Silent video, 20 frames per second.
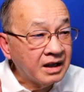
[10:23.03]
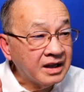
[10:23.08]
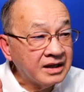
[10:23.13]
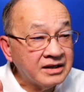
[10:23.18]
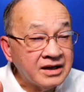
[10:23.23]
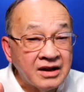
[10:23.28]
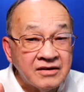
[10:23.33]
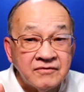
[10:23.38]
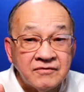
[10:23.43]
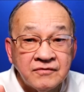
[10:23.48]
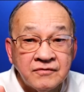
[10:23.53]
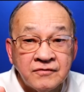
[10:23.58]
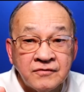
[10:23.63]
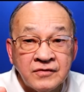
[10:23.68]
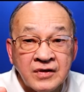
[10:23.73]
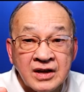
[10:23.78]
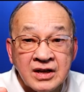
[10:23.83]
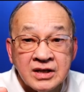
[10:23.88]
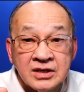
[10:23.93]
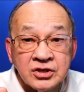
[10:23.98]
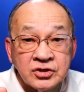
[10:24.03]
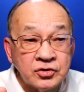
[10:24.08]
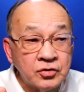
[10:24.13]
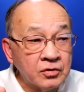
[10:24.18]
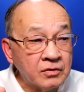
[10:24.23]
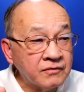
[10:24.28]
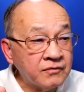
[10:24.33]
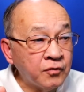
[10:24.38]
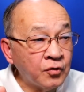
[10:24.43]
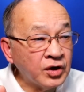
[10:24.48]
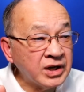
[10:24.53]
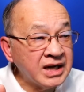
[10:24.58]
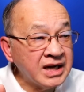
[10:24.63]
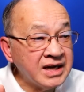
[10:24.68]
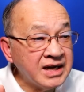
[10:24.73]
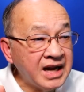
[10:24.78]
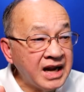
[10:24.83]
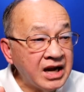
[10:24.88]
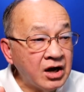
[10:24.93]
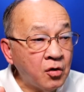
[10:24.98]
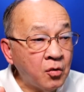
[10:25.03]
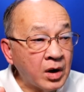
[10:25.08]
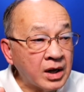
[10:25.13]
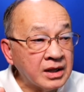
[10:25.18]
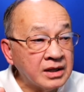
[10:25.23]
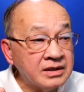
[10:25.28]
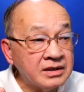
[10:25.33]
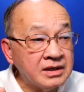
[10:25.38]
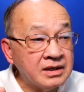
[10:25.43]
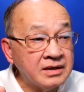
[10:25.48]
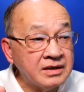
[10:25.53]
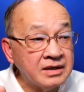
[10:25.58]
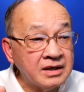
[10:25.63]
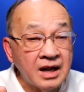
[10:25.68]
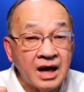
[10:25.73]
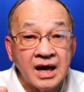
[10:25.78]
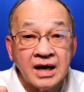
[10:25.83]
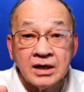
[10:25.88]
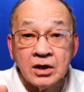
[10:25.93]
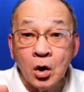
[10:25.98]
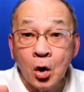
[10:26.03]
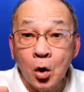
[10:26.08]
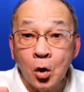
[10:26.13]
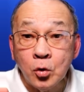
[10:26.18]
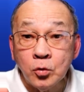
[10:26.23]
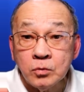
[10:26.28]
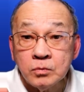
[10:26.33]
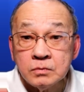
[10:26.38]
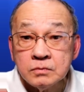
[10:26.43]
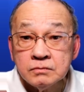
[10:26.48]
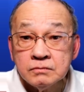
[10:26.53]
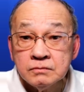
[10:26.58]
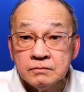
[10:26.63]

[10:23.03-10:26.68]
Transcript: and then finish your 14-day quarantine at home.